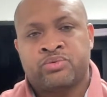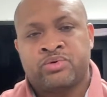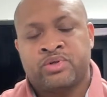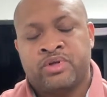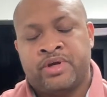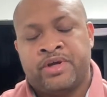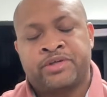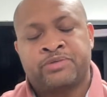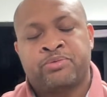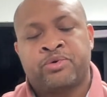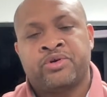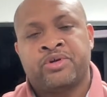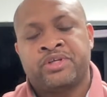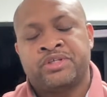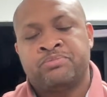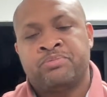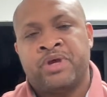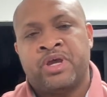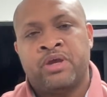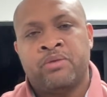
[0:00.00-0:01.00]
what the expert
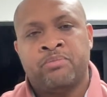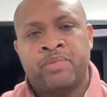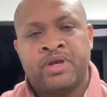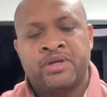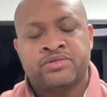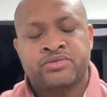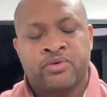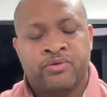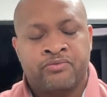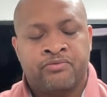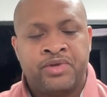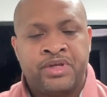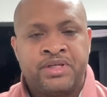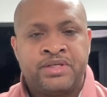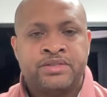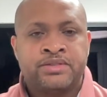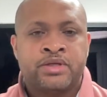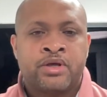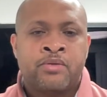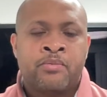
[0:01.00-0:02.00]
gets paid based on
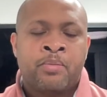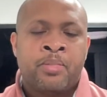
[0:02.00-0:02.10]
fees.